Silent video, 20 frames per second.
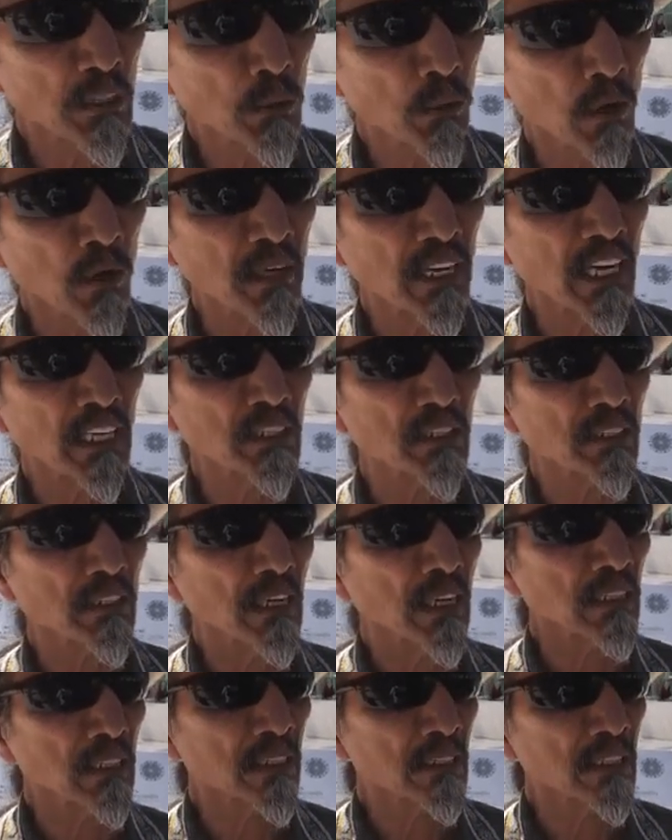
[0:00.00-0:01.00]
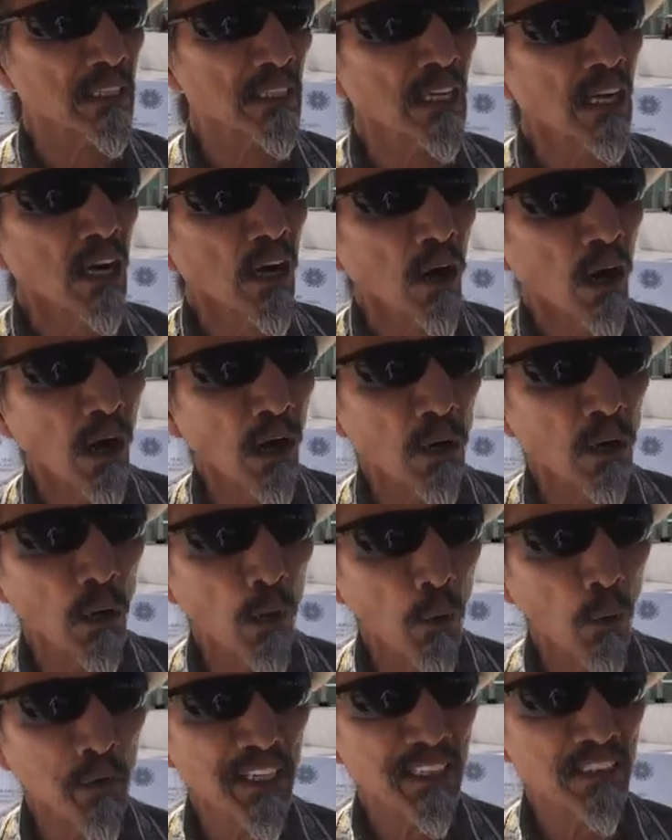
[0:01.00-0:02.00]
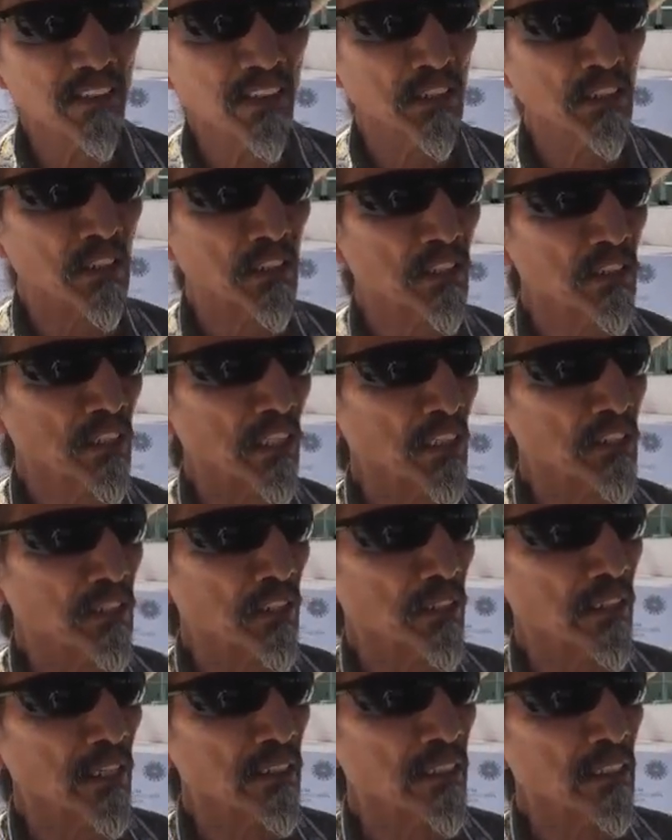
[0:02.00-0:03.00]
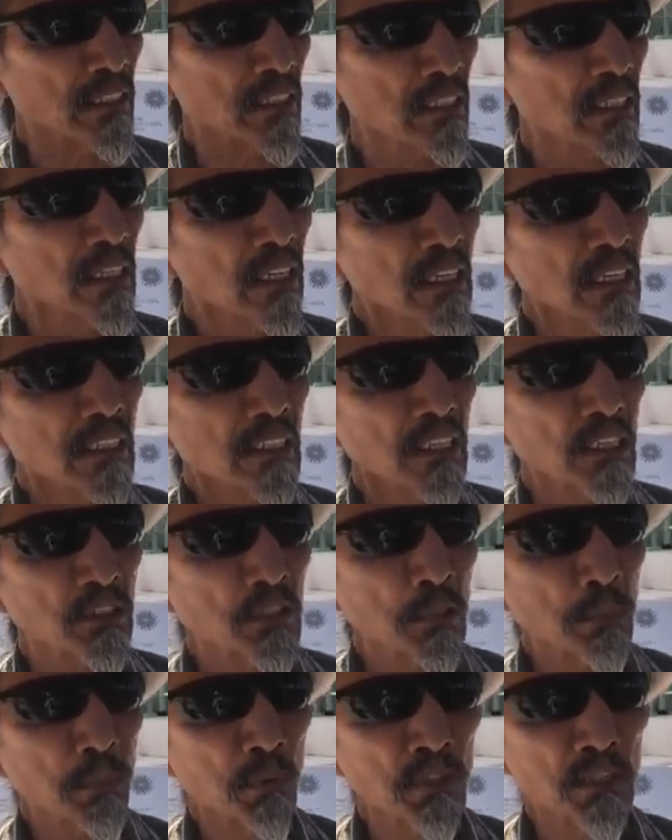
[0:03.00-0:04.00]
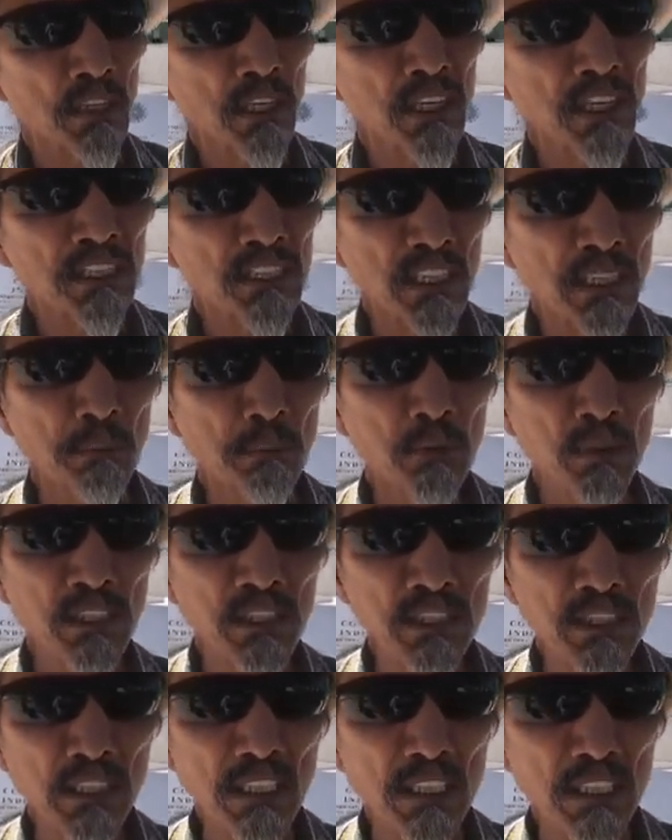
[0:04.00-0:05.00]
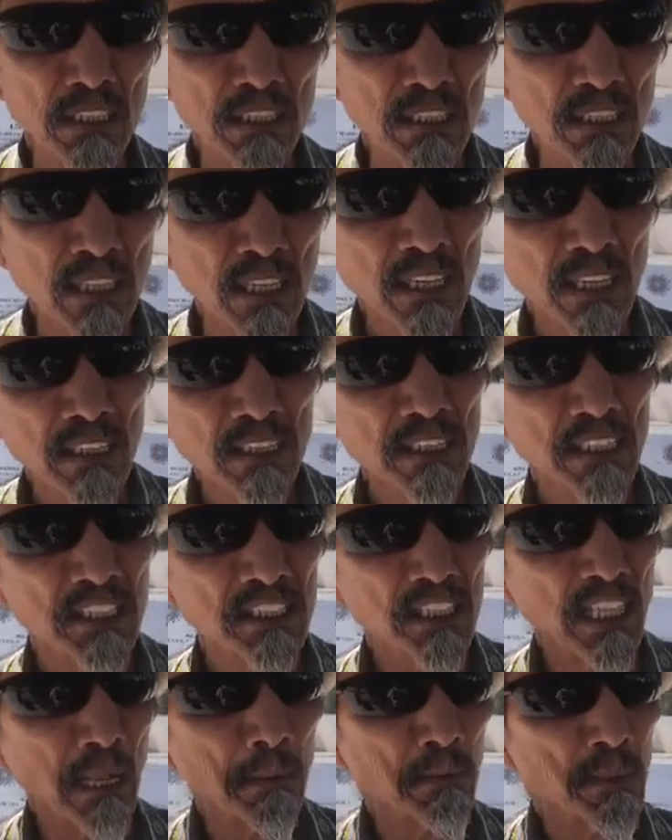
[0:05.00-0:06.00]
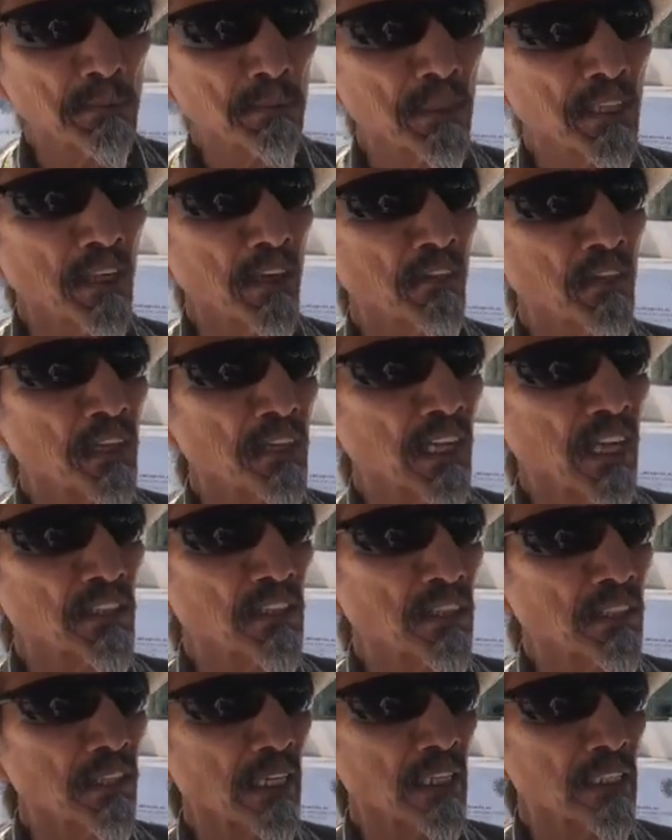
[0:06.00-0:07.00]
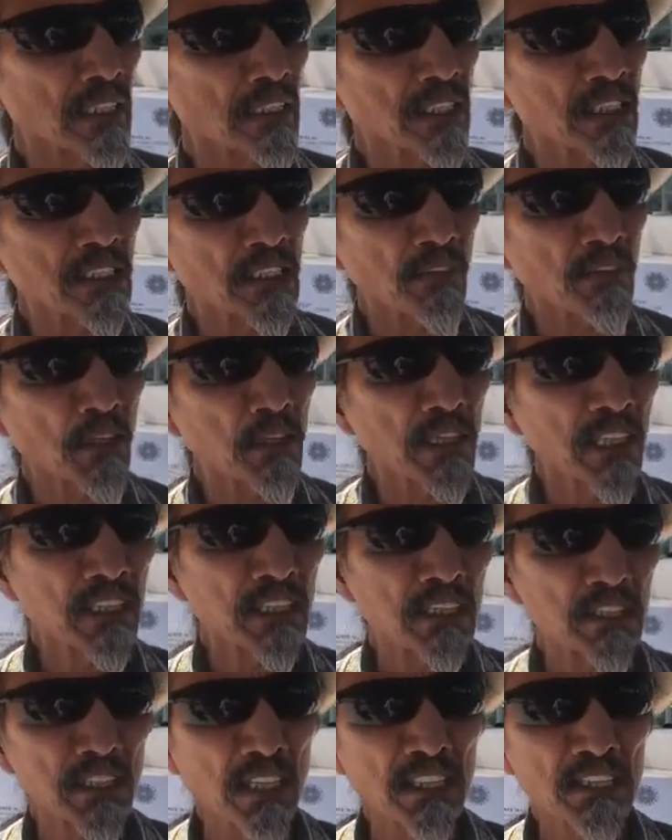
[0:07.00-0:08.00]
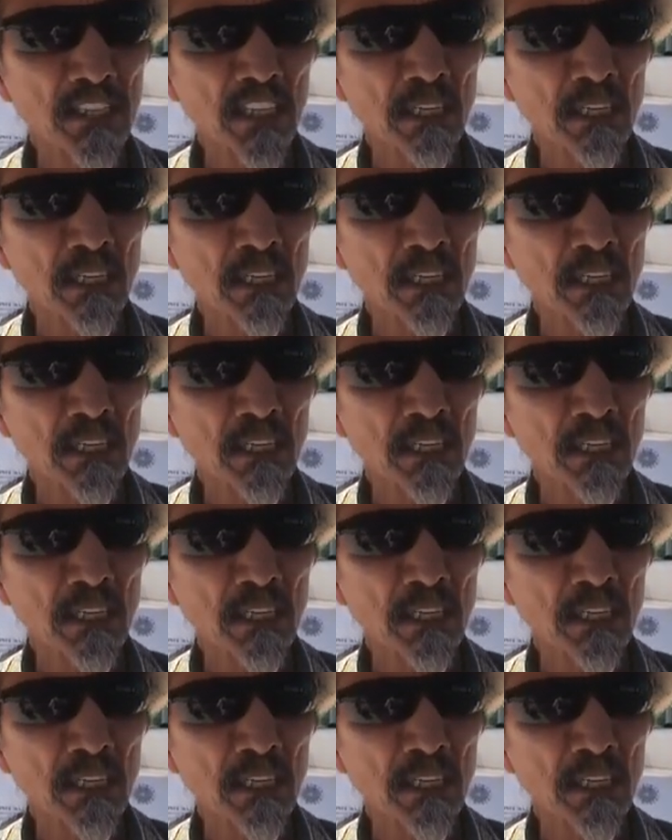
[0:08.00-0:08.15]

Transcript: to our nationality, our own indigenous nationality that supersedes and precedes the establishment of the nationalities of the United States